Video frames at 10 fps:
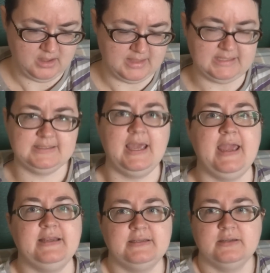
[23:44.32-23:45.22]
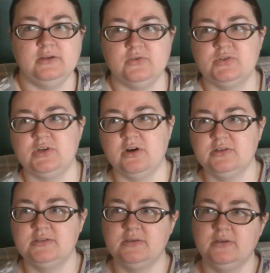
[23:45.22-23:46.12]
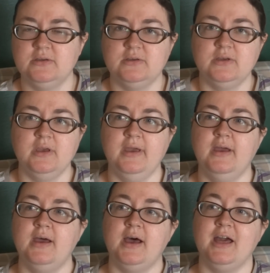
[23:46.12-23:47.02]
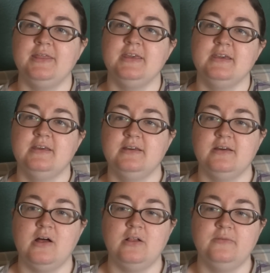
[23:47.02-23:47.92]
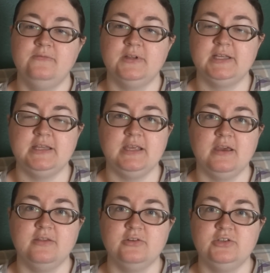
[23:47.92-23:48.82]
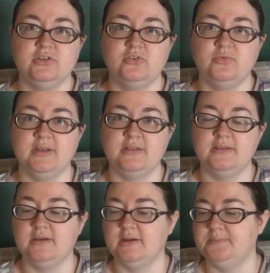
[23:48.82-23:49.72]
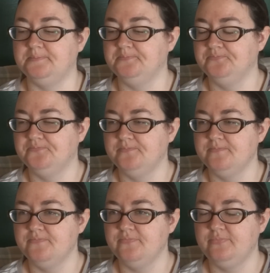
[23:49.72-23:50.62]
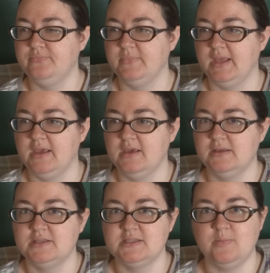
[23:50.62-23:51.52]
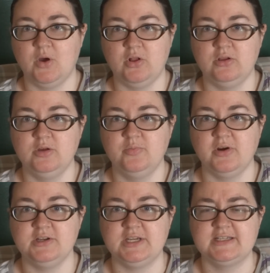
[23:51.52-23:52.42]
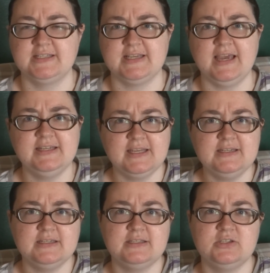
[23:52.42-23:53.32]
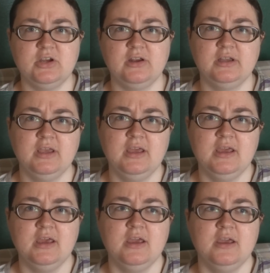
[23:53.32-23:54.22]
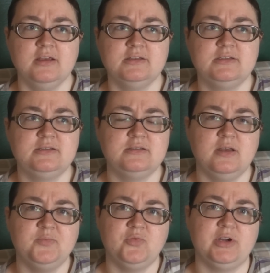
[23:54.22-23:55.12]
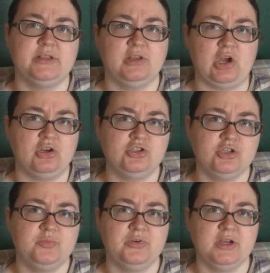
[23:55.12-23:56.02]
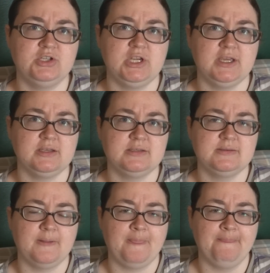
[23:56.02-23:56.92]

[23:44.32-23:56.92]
That's eight new starts. I think I'll fill in the other two with um, small projects because I tend to start somewhat larger projects